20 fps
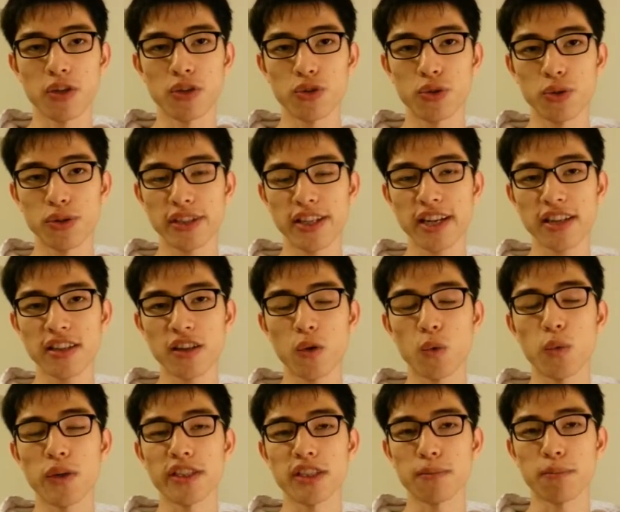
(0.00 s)
to take the
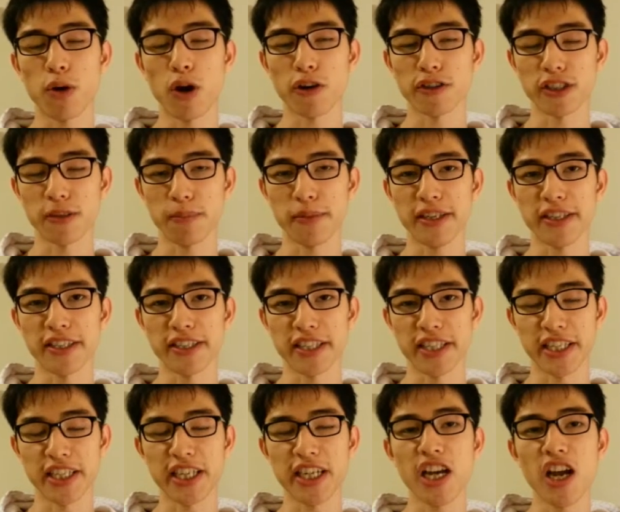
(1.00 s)

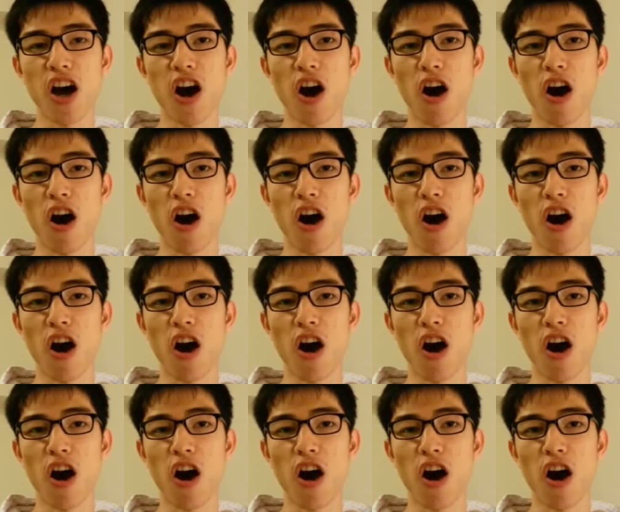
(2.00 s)
responsibility